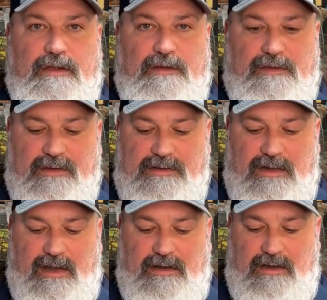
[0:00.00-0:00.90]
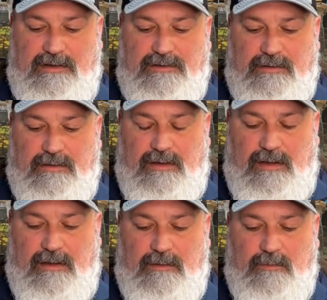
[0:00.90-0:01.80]
and things of that nature.
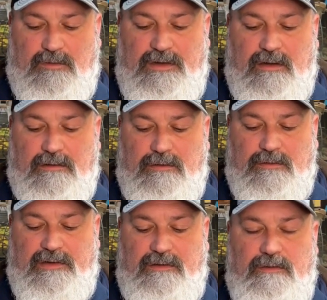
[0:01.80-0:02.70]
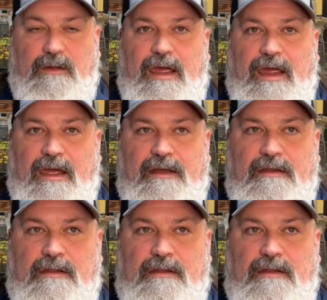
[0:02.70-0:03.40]
We are going to add